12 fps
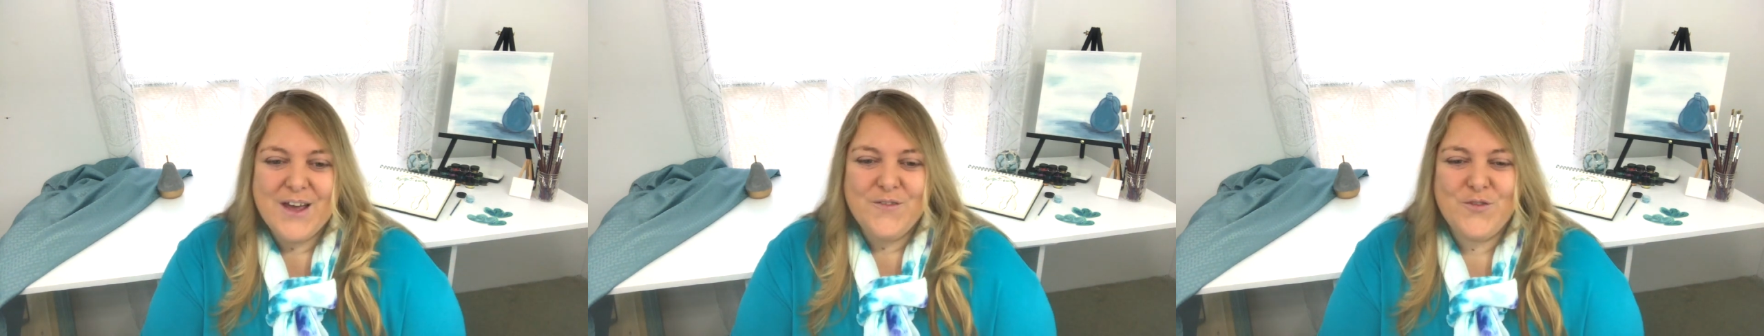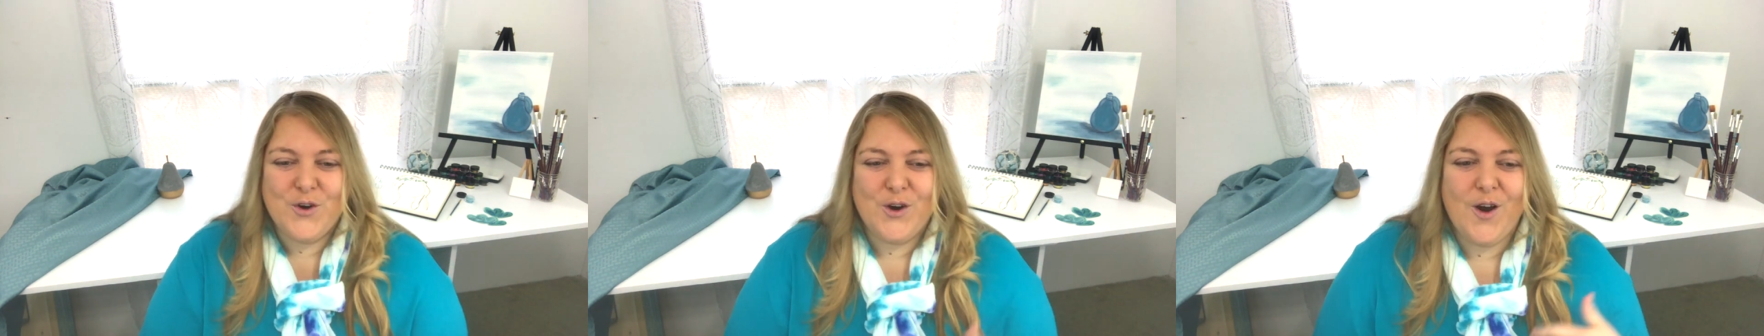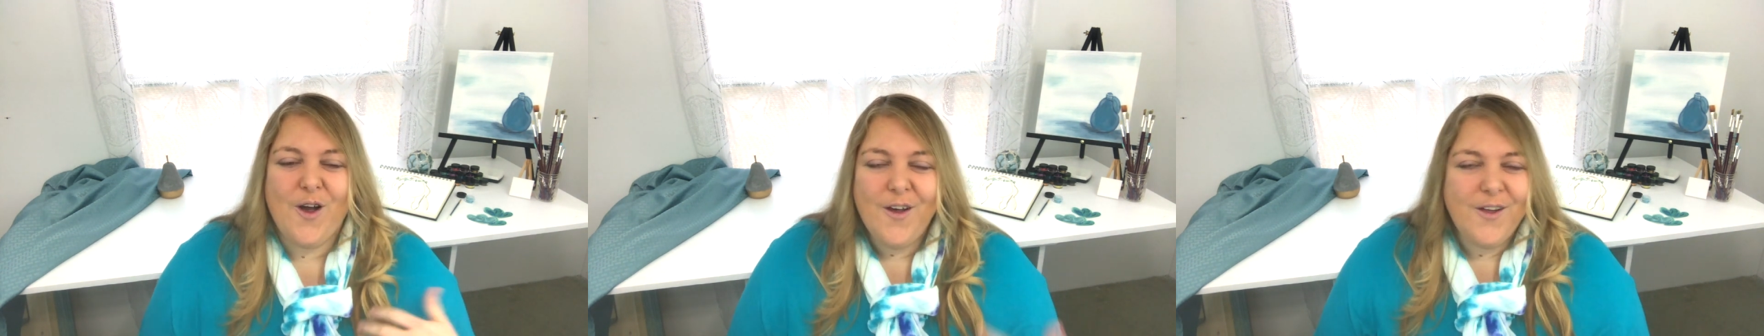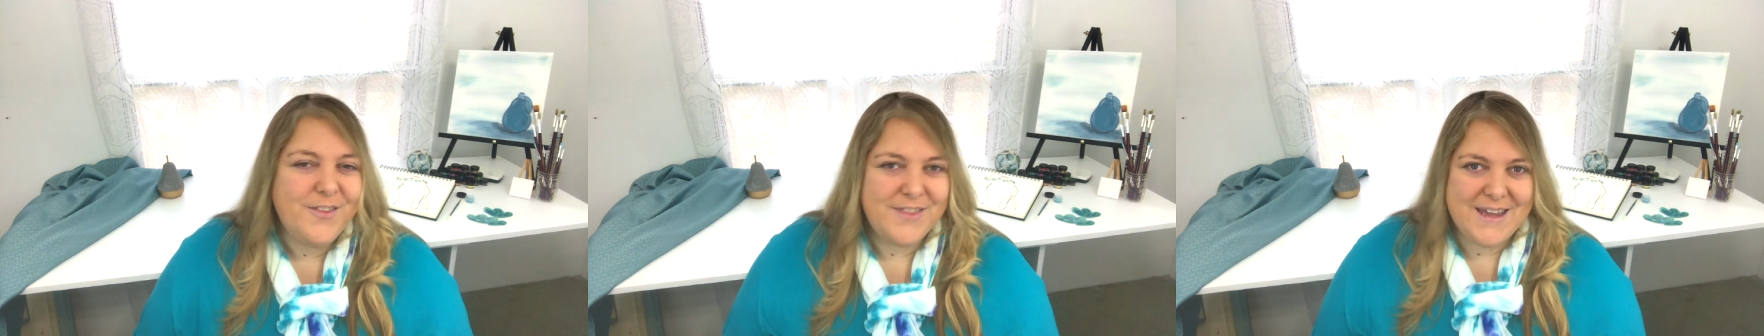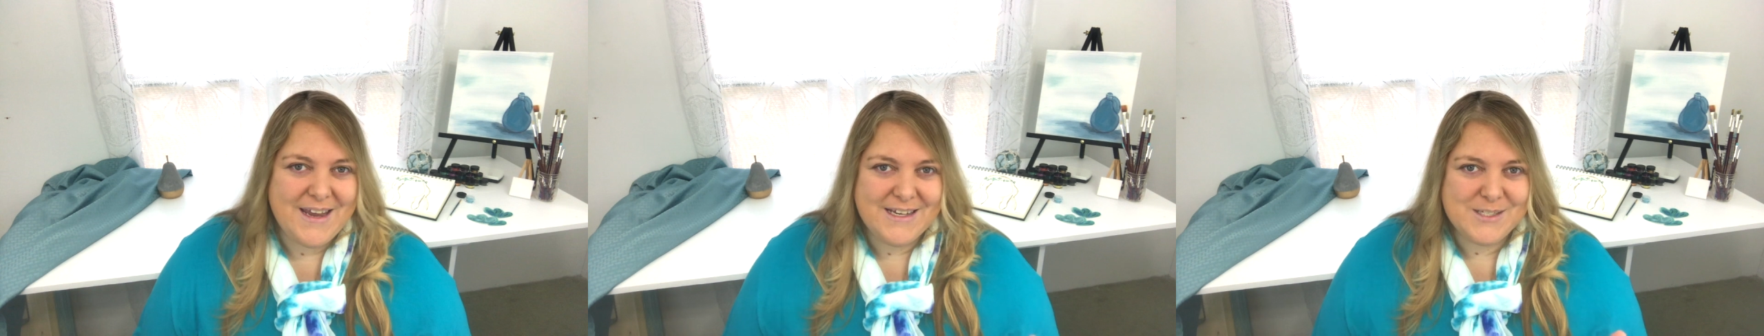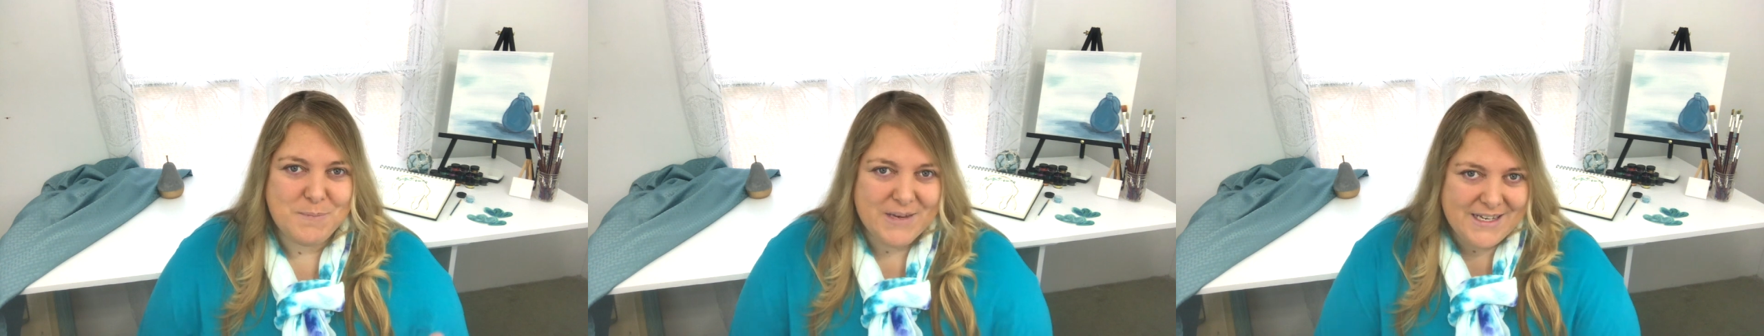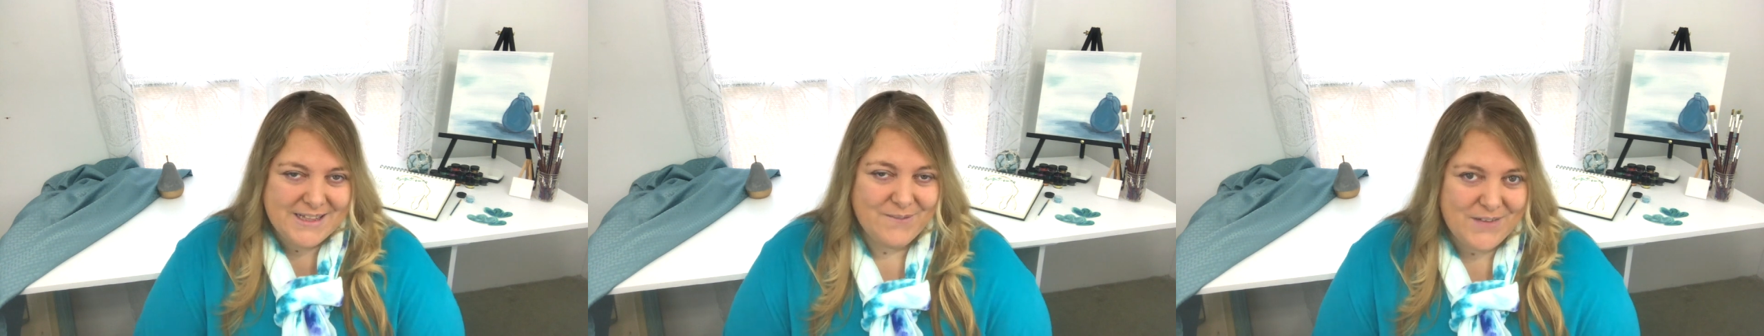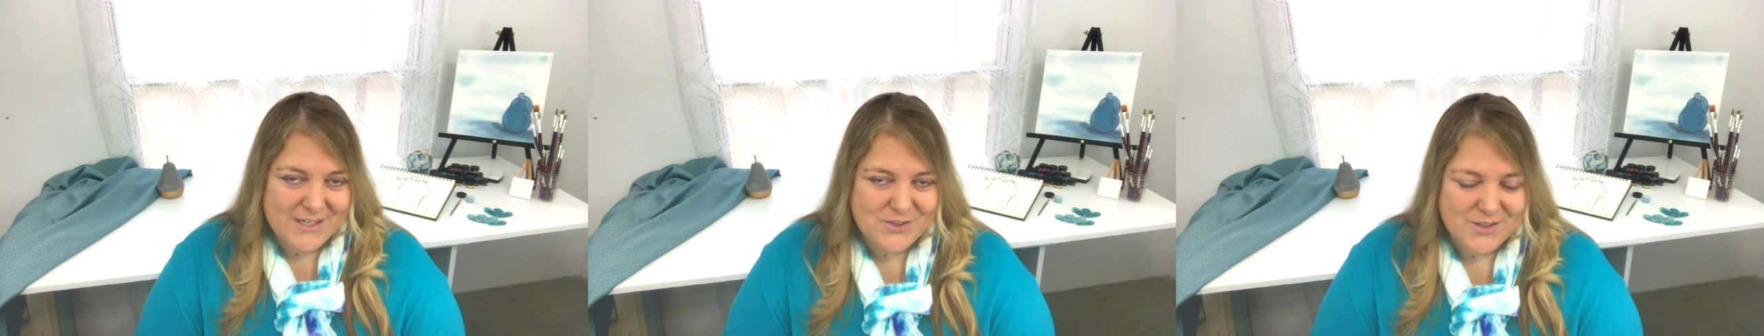for all things Beneath the
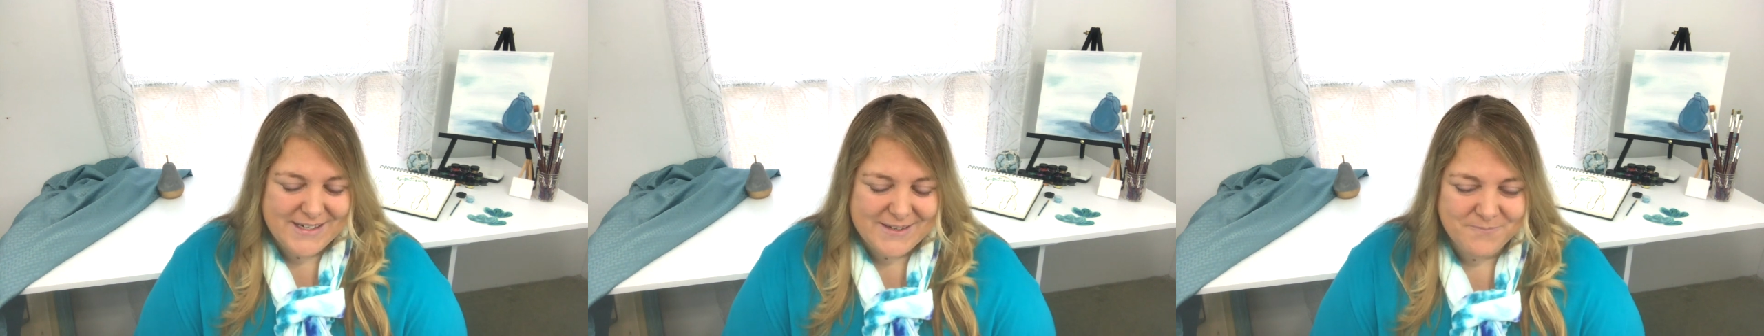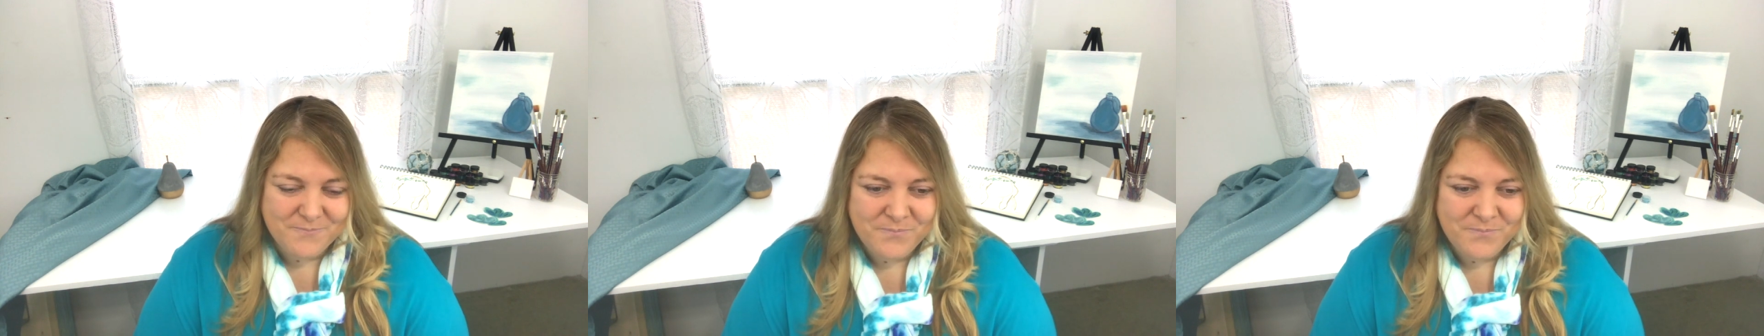Victory.